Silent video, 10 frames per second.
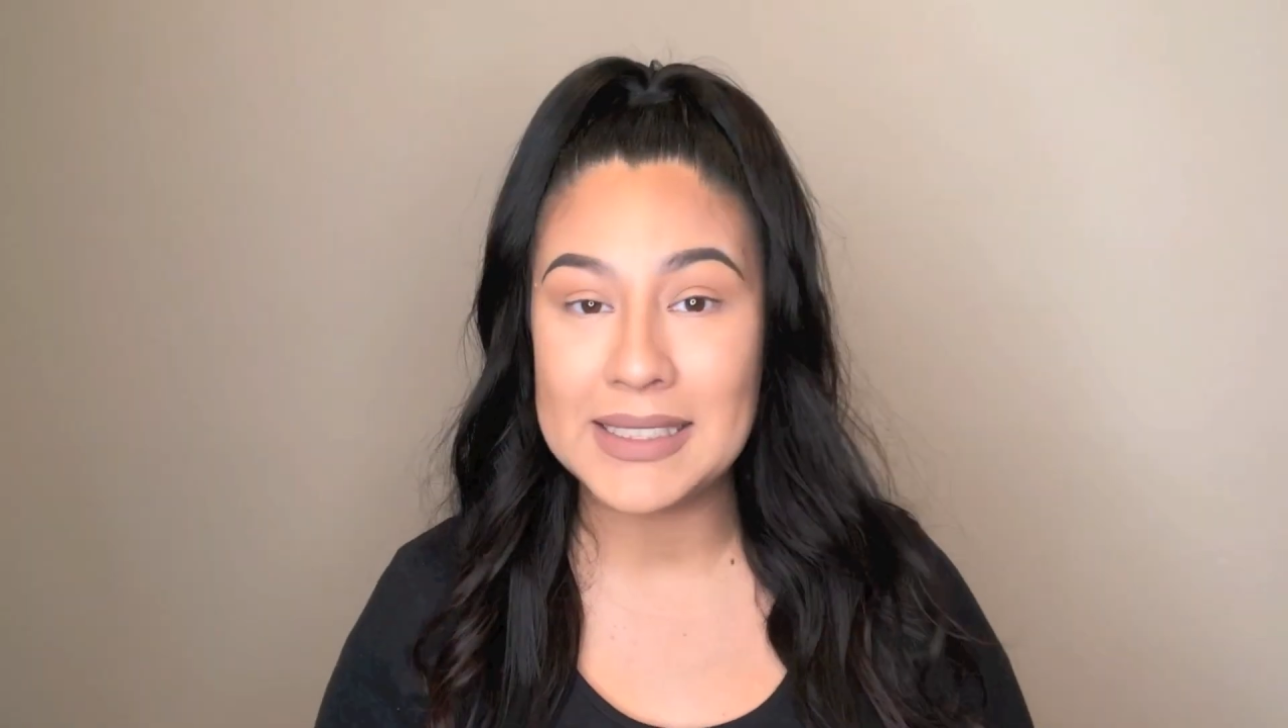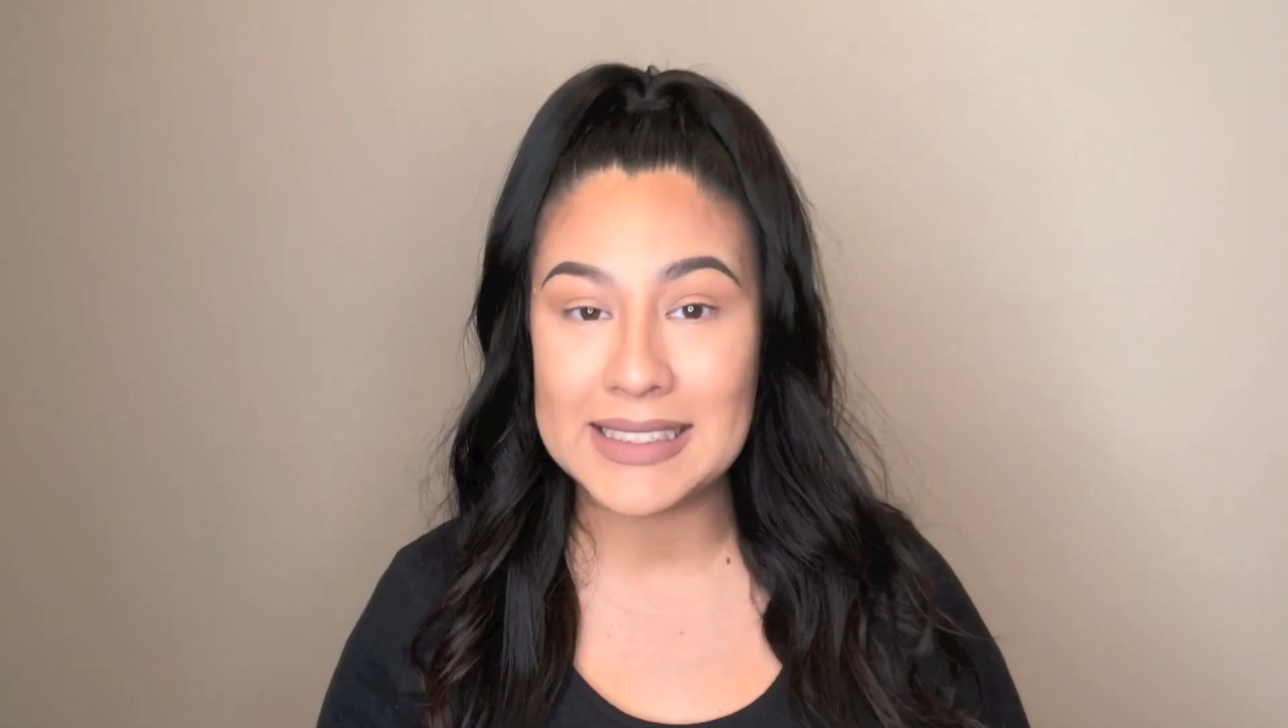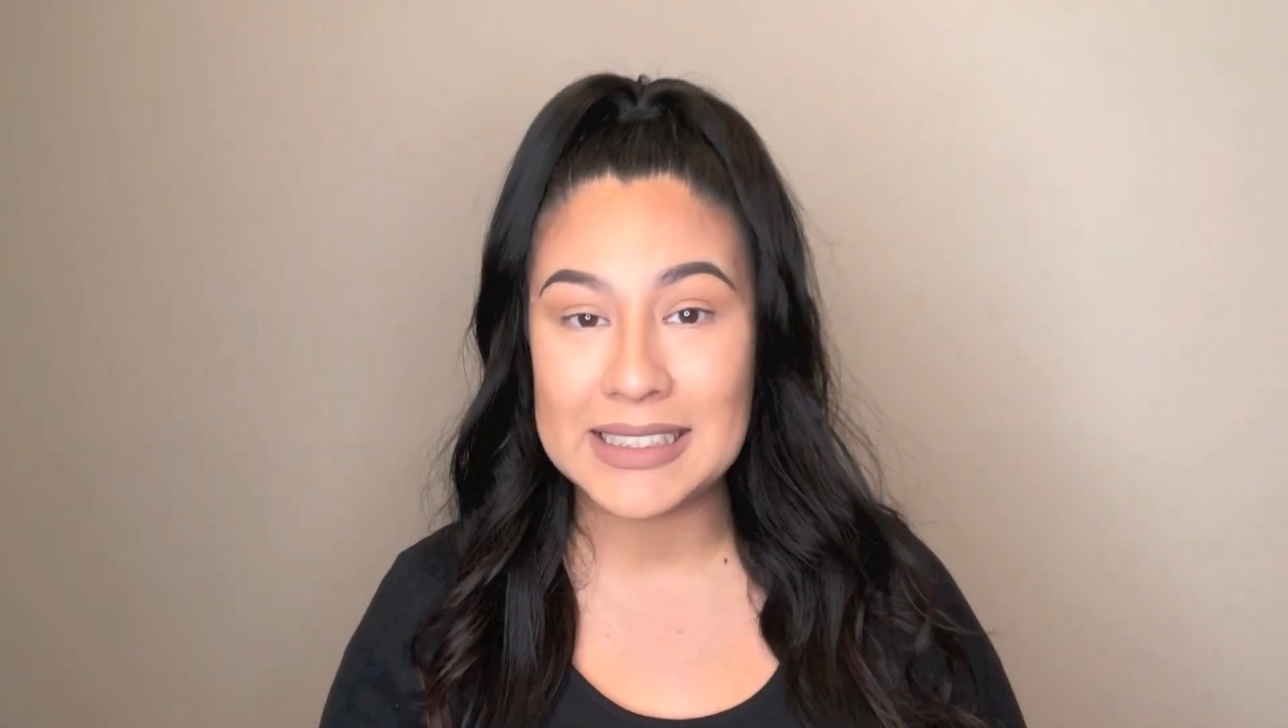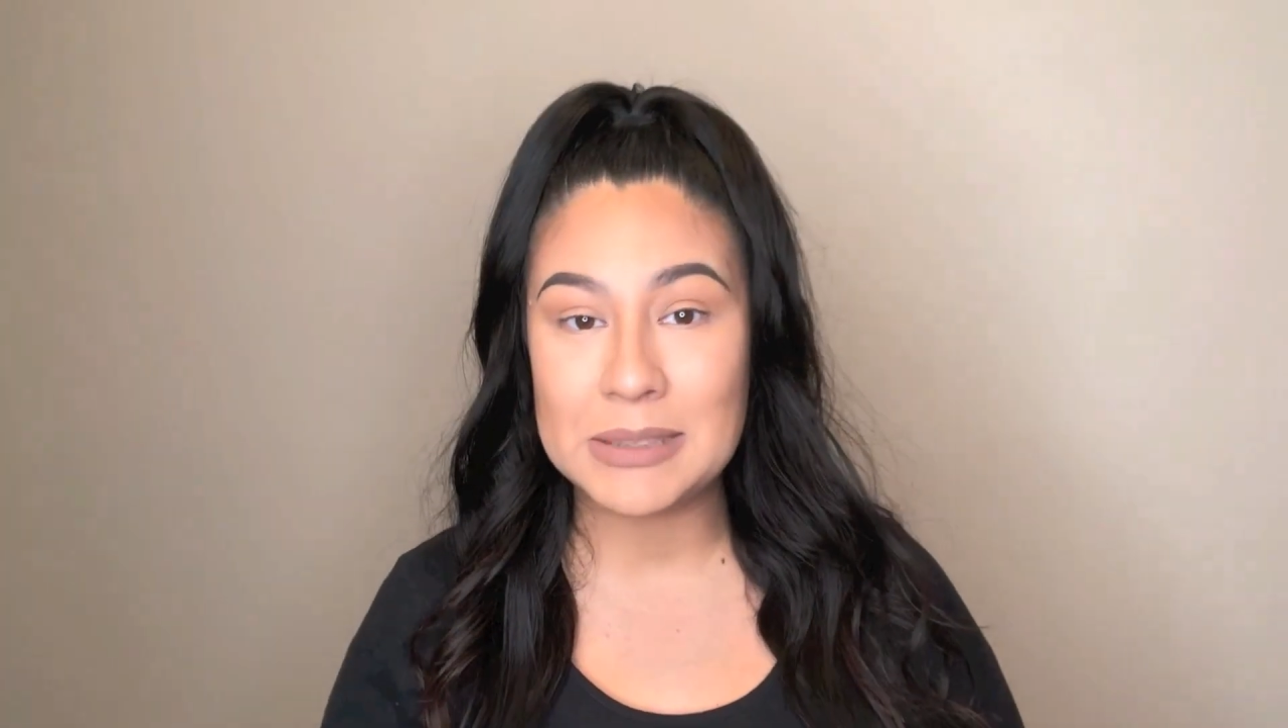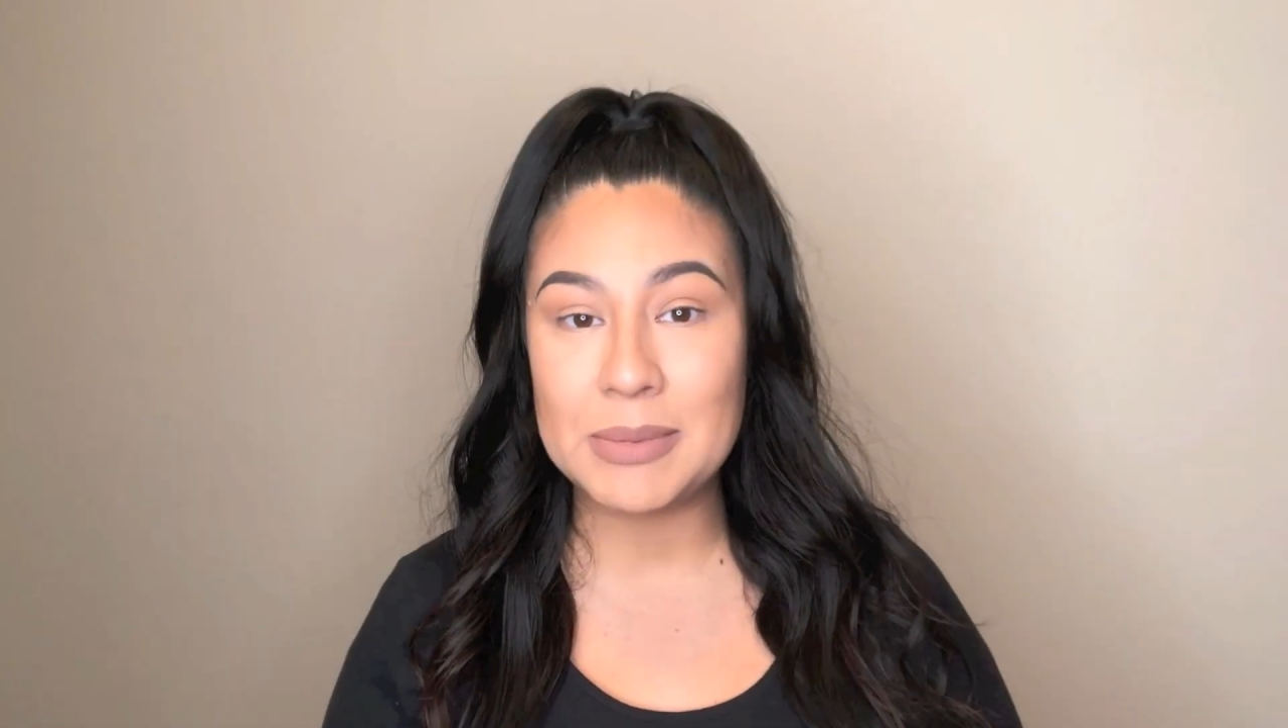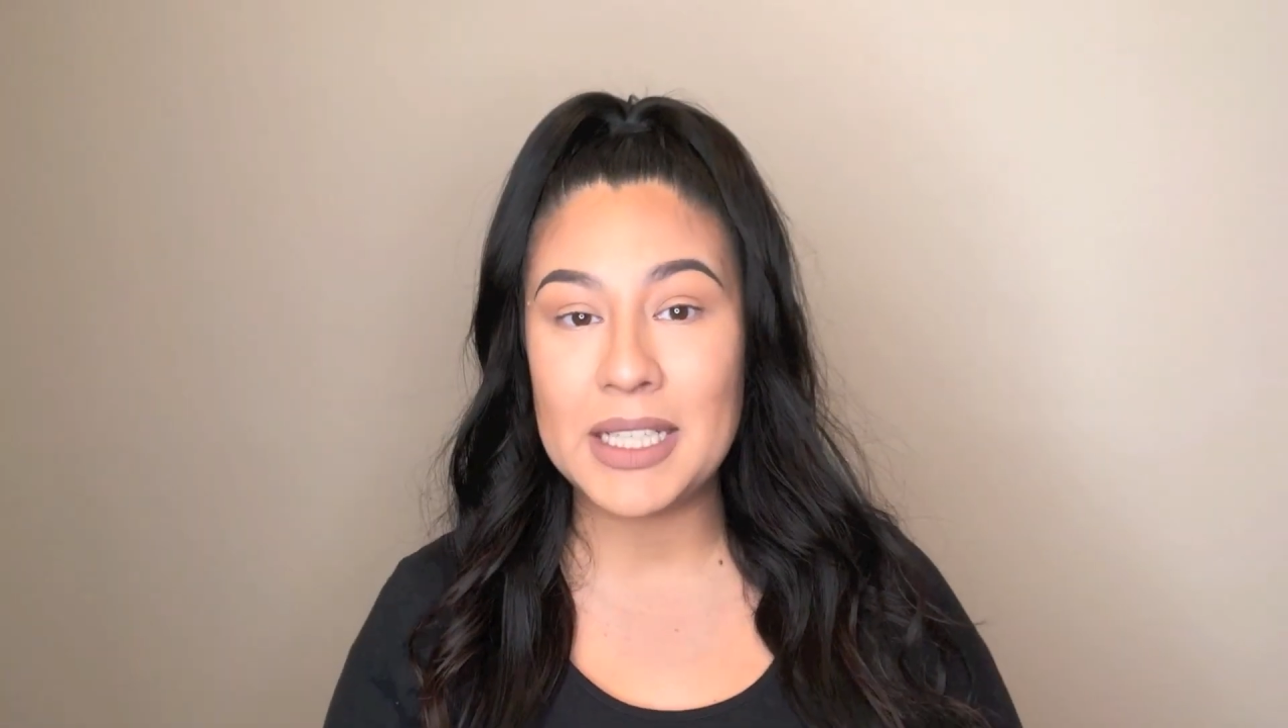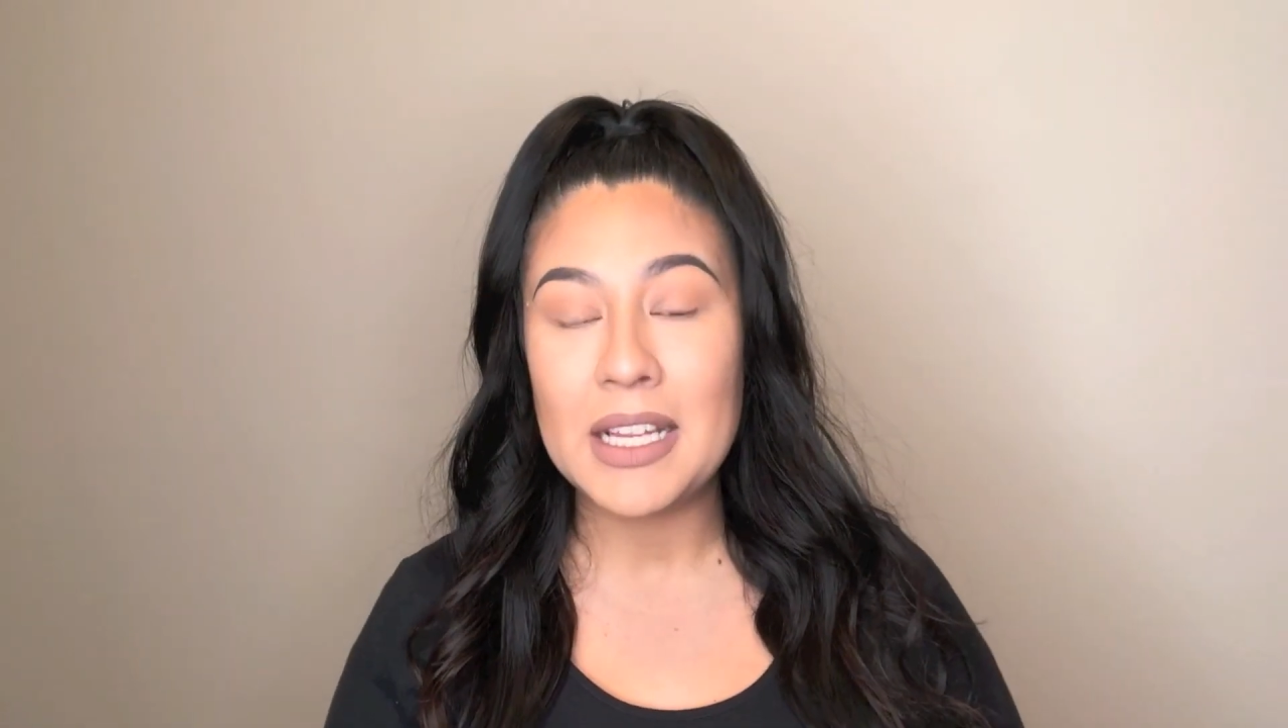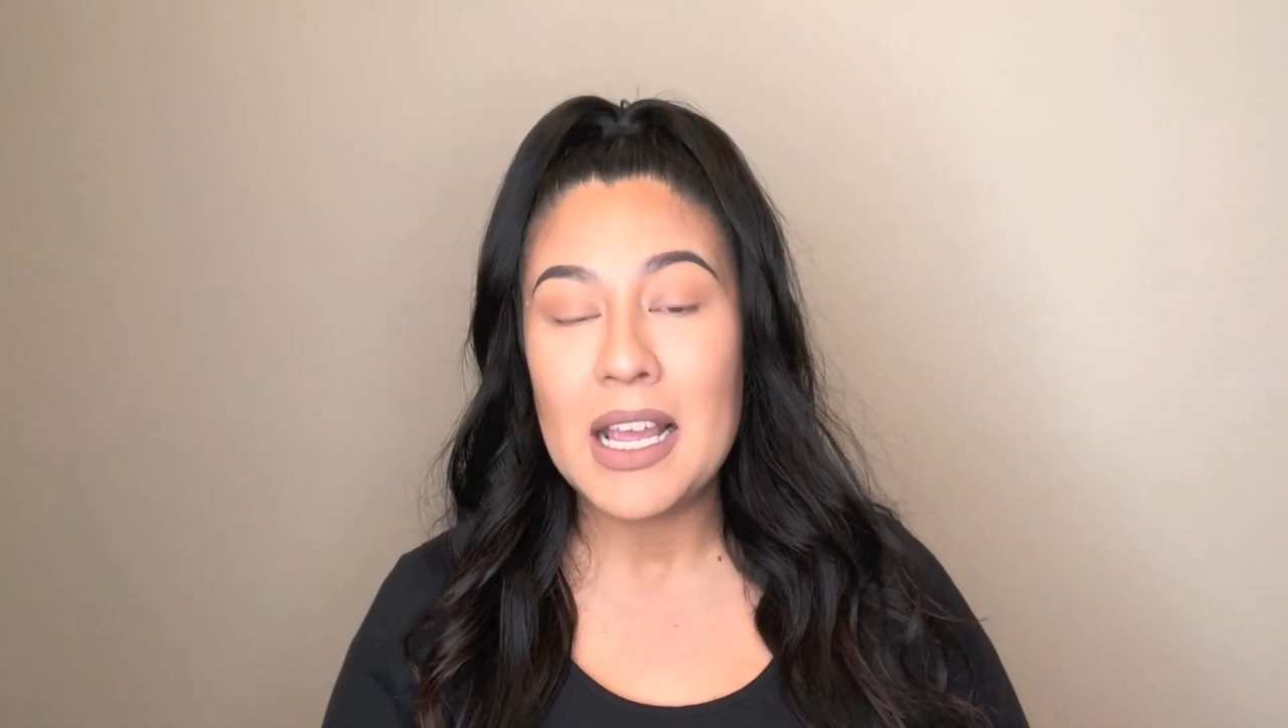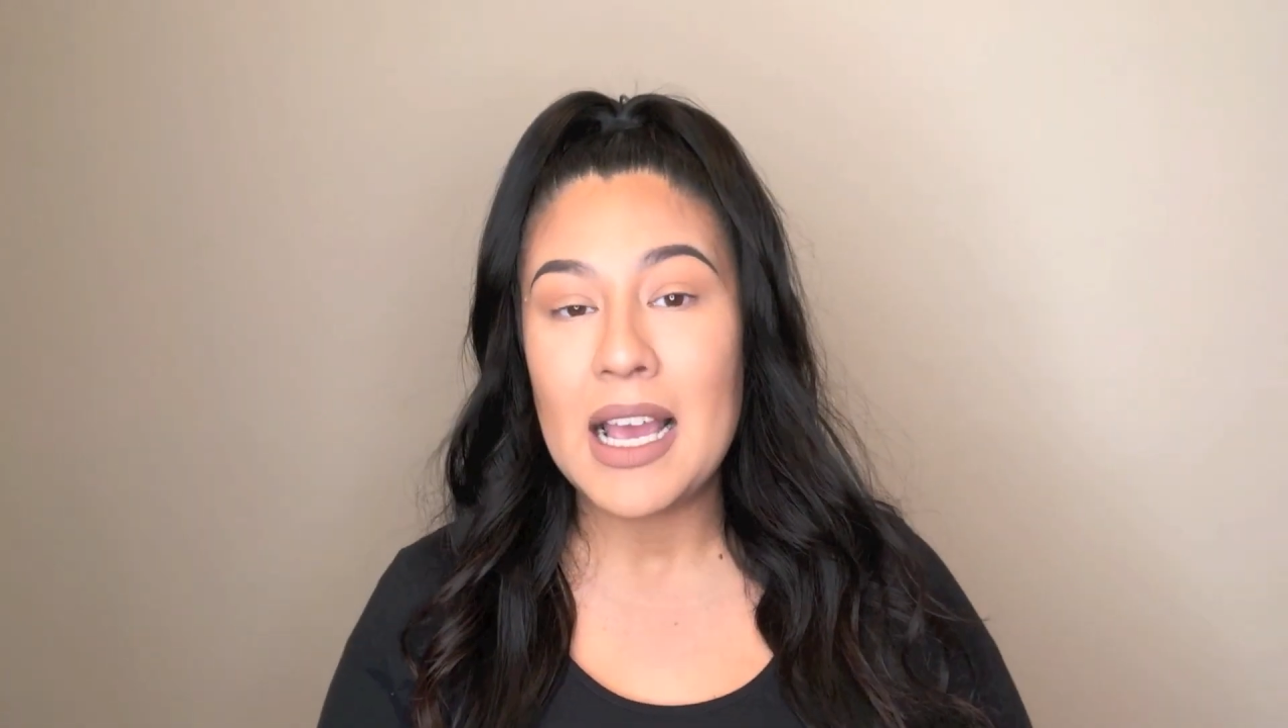teach me.